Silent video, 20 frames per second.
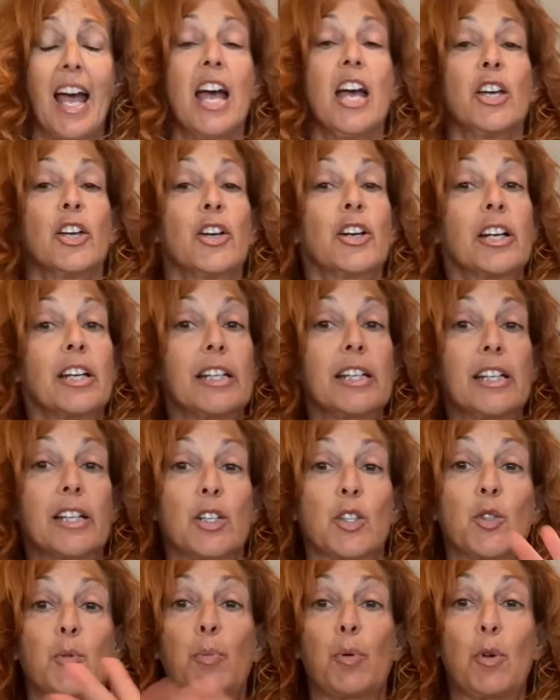you're gonna need to
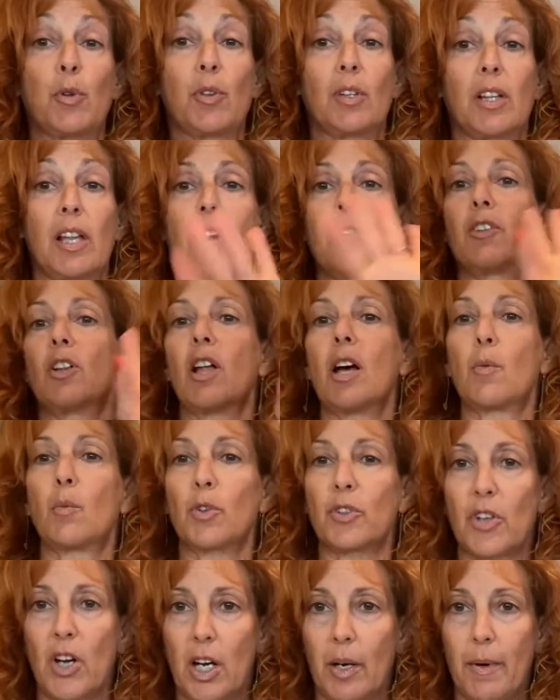use spoon and level, and
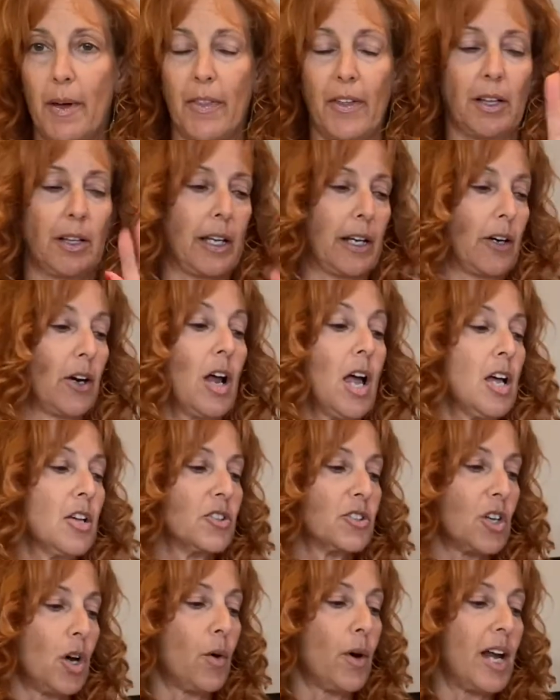we'll talk about that later.
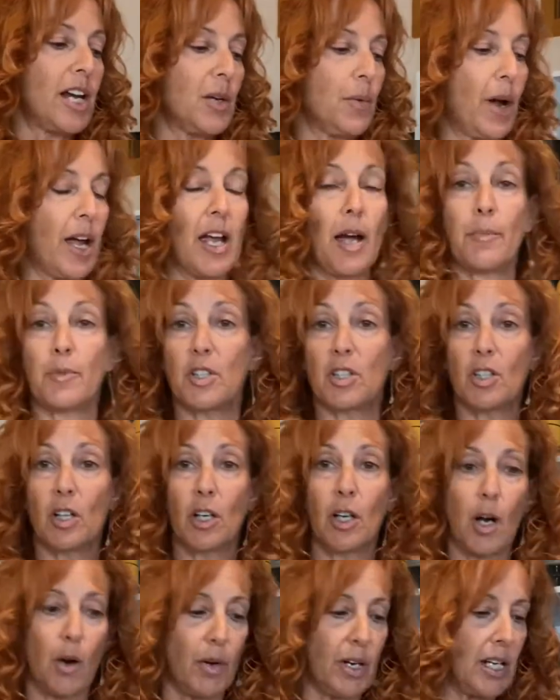So anyway, I'm just gonna
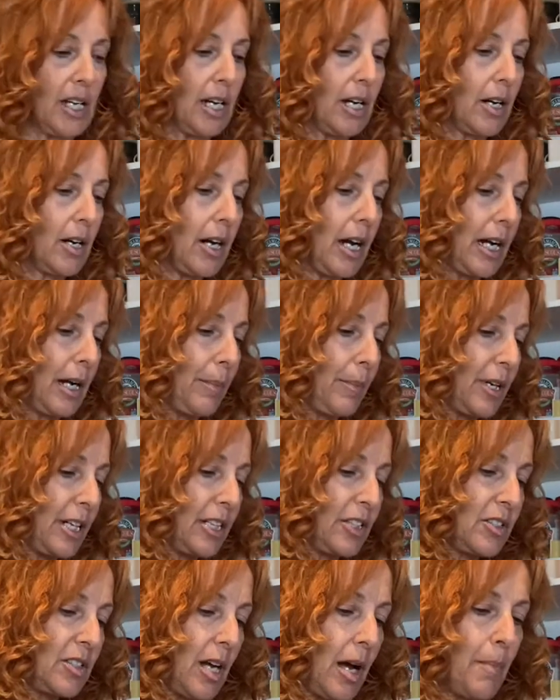go in here and I'm
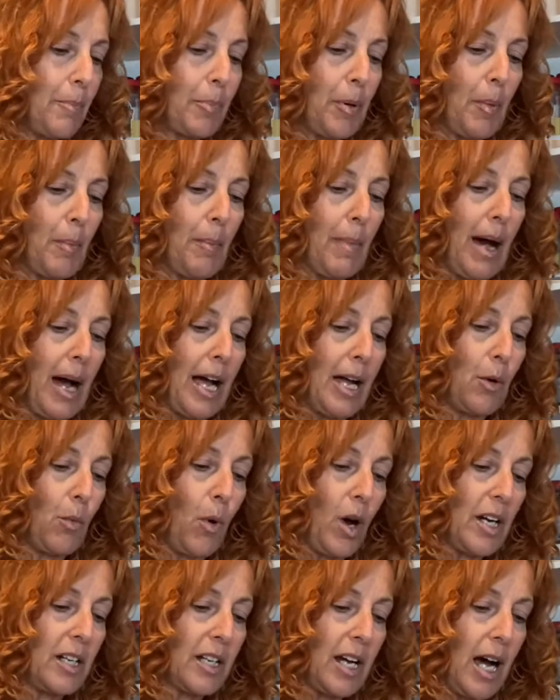gonna dump my
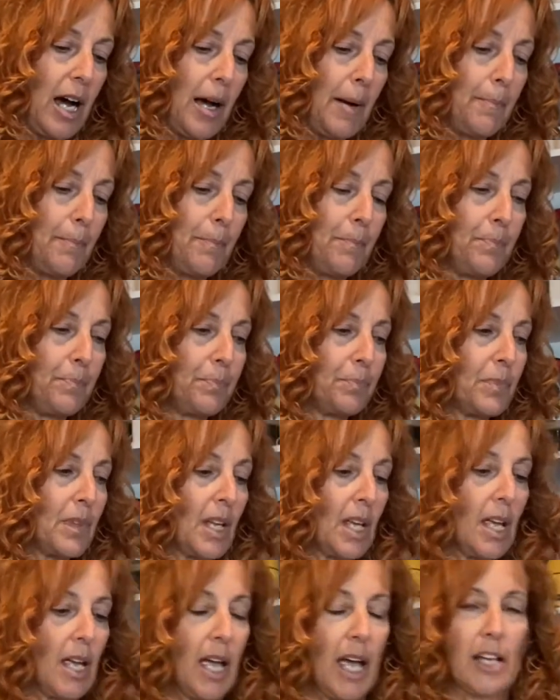1 cup
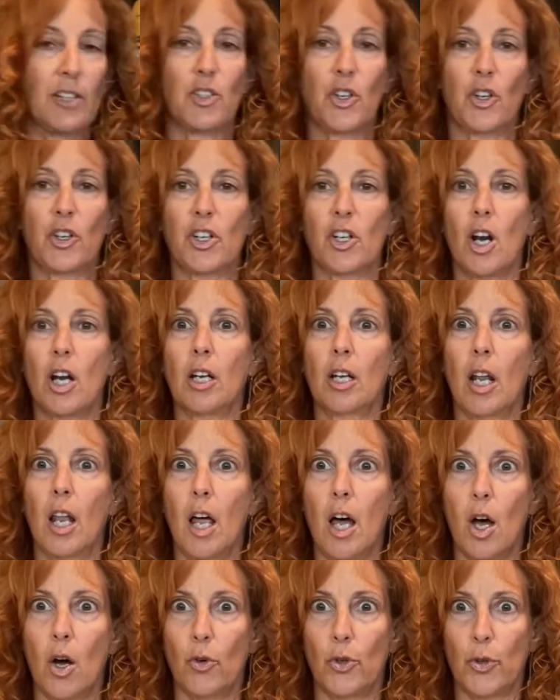and turn it on
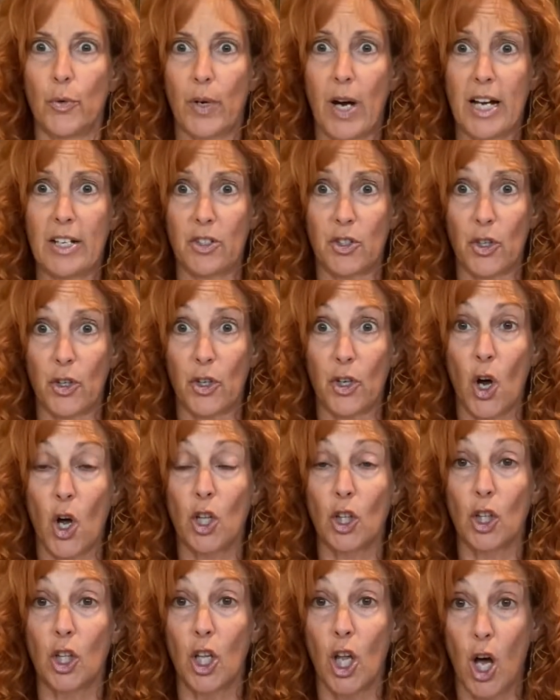low, you guys. Turn it
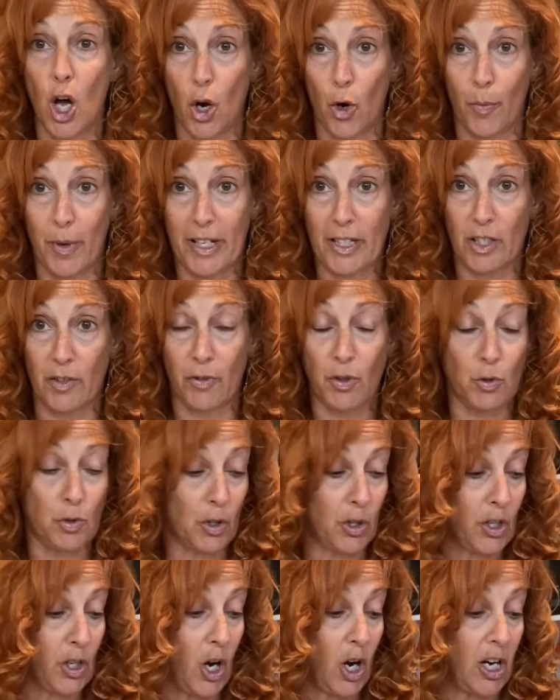on low, because if you
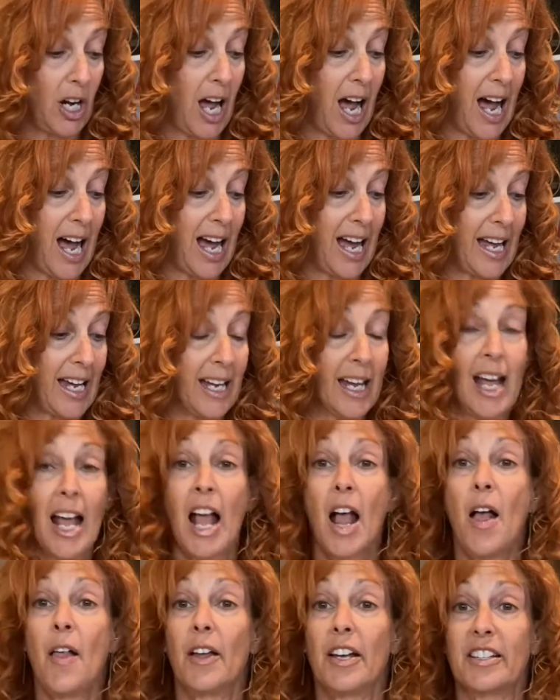turn it on high,
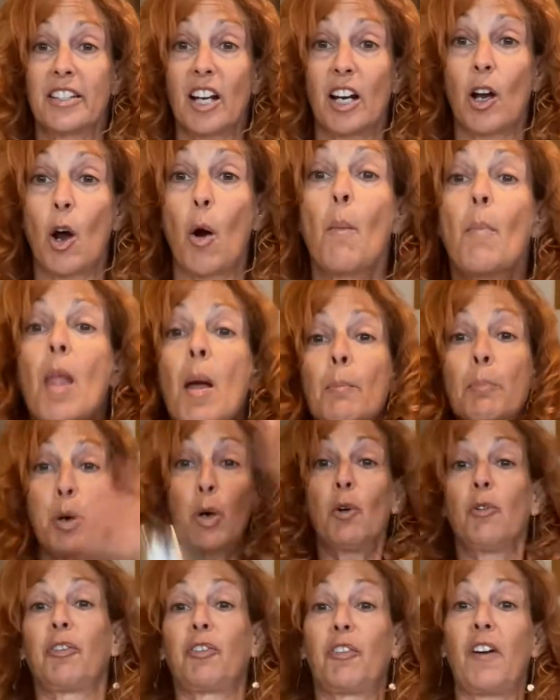it's gonna go
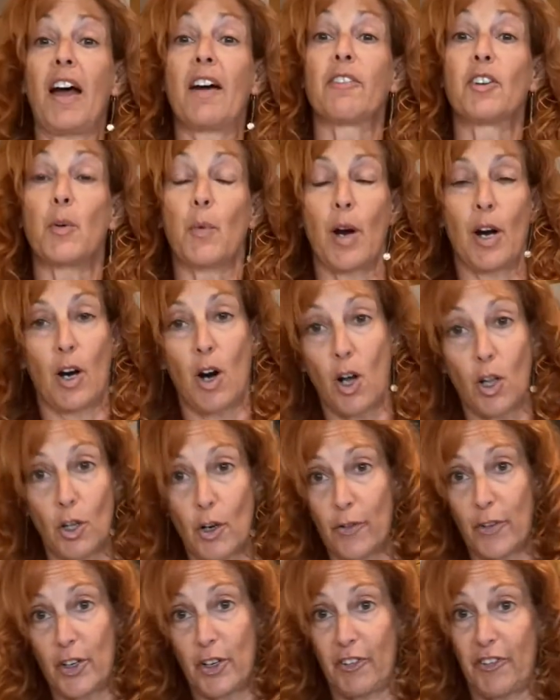poof everywhere, all
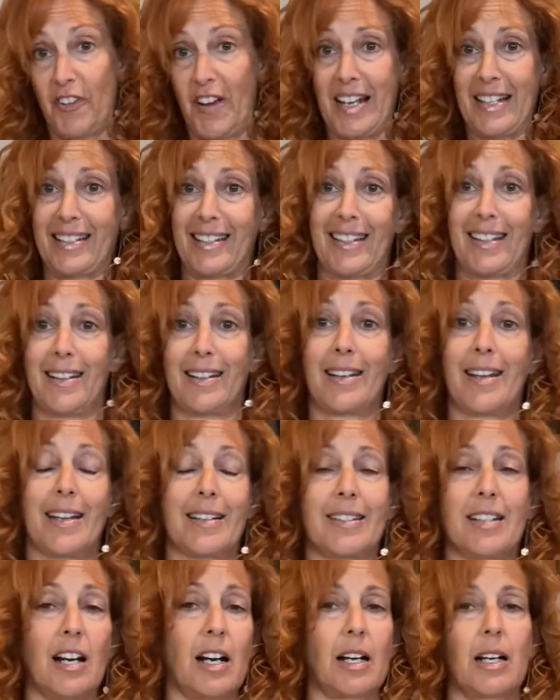over your face, and
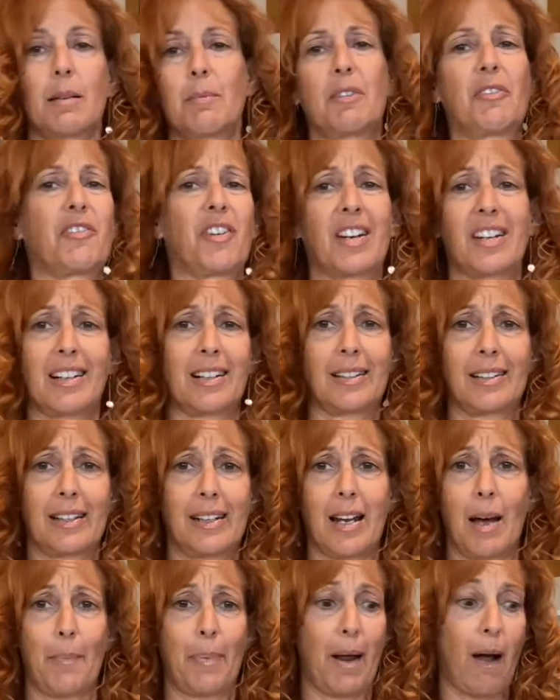it's not gonna be fun to clean
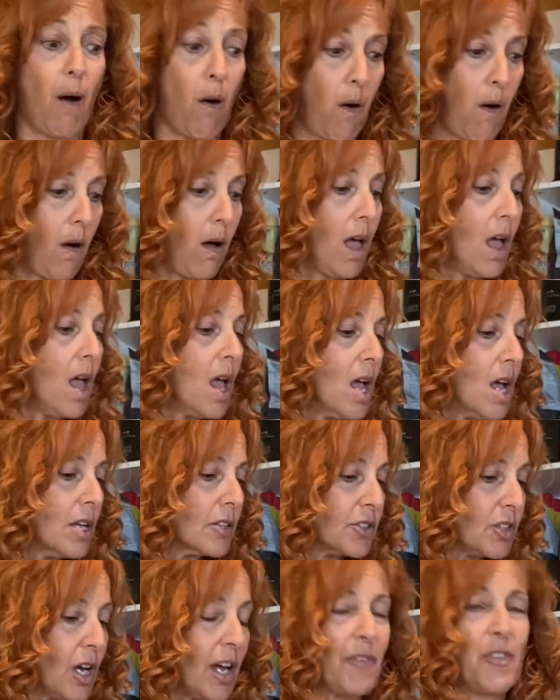up at all.
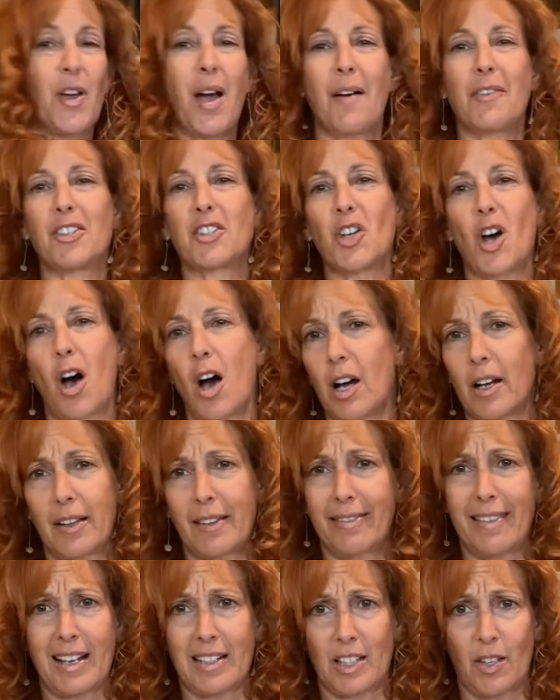So if you have a dog,
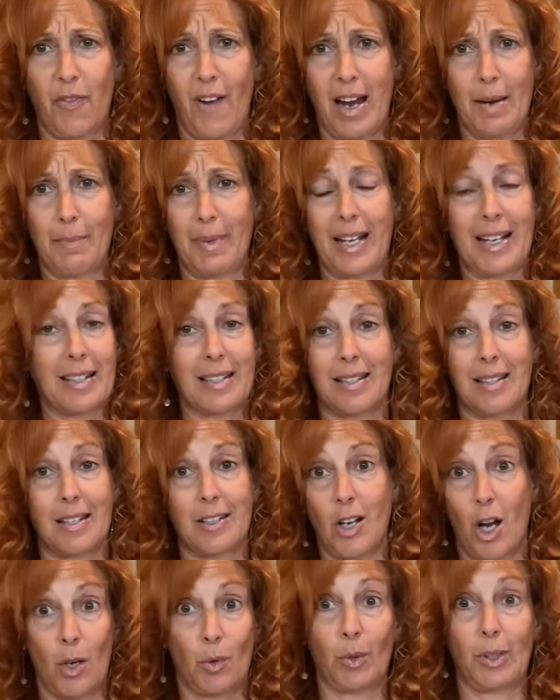that's fine, because the
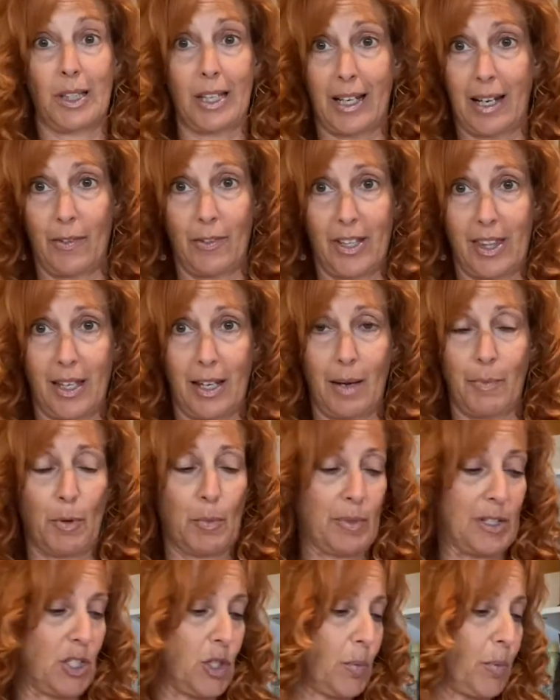dog will lick everything up and
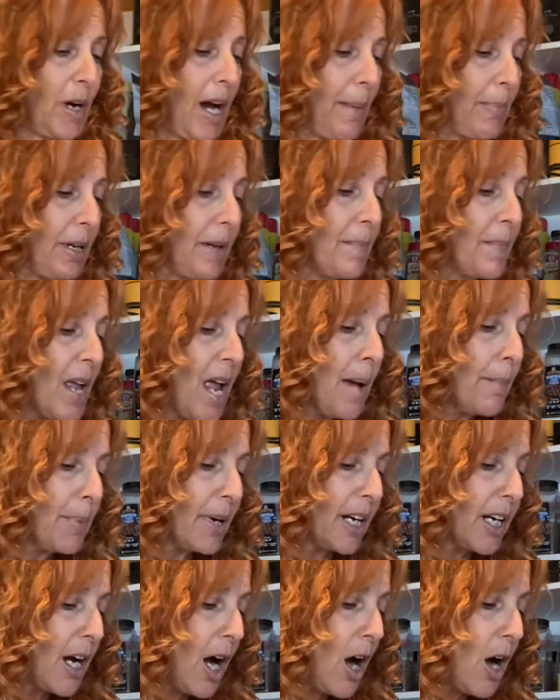be super happy.
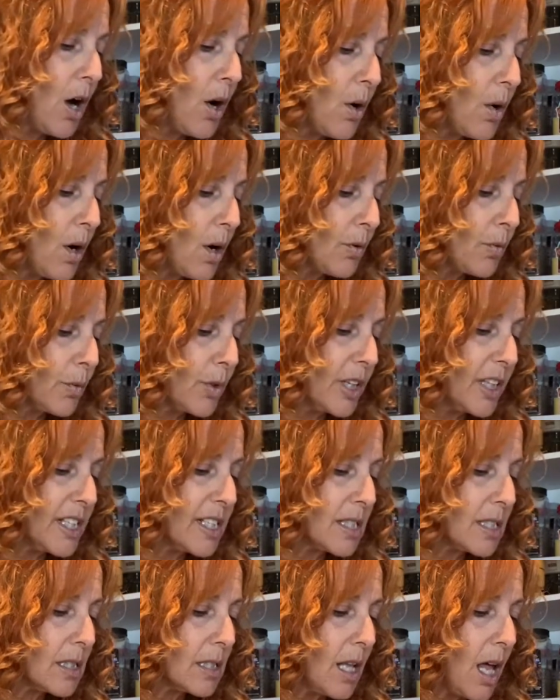But go really
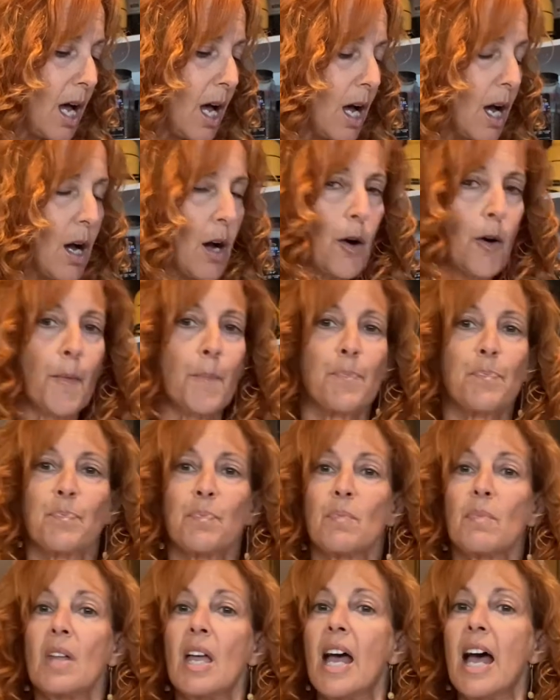slow
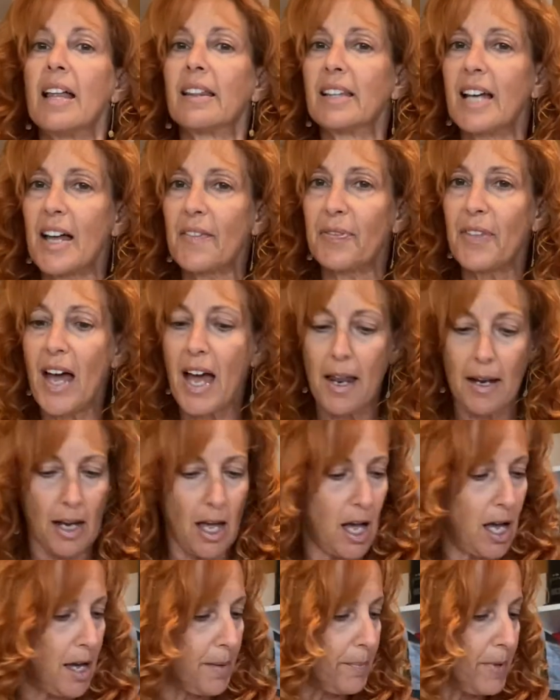and let that
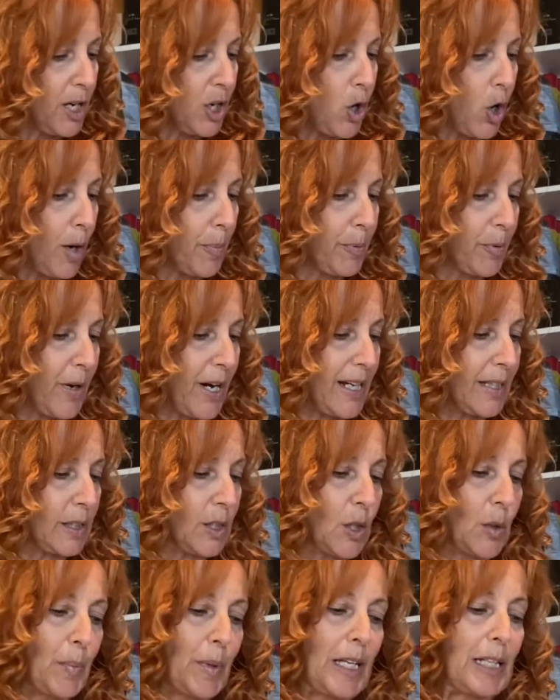incorporate a
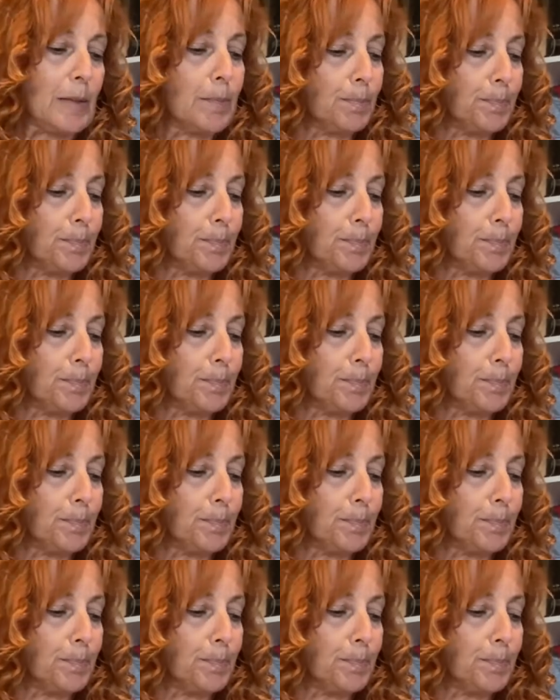little bit.